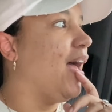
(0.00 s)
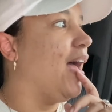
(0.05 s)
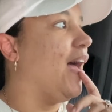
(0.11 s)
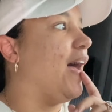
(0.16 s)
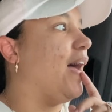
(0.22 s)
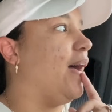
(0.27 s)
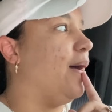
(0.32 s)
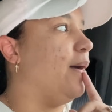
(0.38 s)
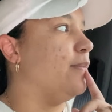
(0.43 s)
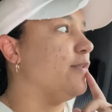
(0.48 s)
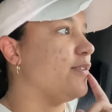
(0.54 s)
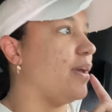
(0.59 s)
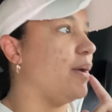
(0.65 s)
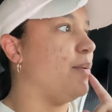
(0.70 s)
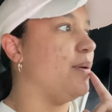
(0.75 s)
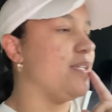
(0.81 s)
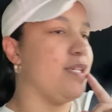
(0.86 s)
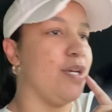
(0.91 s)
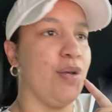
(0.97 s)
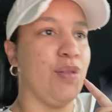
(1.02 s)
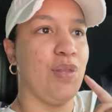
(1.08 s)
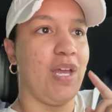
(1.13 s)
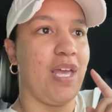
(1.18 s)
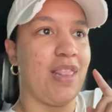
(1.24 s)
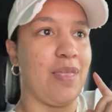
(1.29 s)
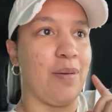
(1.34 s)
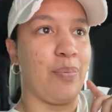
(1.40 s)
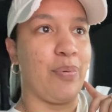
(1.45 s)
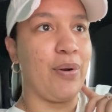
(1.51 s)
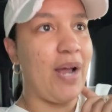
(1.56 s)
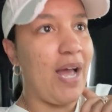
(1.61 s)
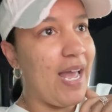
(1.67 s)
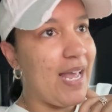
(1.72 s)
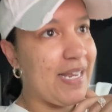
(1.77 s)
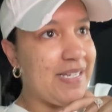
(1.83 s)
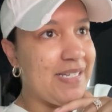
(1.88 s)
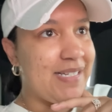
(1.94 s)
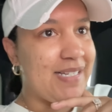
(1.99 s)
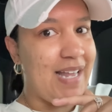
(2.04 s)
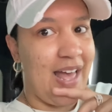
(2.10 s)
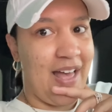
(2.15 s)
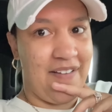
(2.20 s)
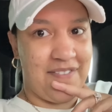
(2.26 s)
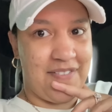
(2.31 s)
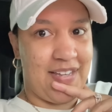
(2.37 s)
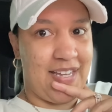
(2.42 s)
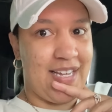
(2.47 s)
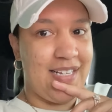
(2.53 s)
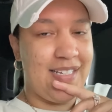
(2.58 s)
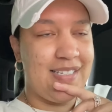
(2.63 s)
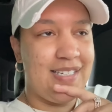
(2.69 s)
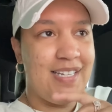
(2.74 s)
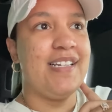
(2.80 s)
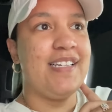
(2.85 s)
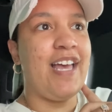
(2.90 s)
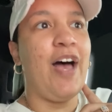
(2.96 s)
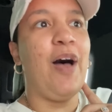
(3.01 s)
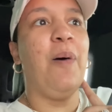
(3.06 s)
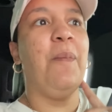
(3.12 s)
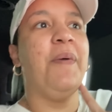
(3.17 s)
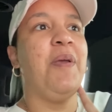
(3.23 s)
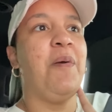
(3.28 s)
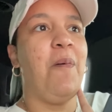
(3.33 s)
So I went to go look at the price of it. Tell me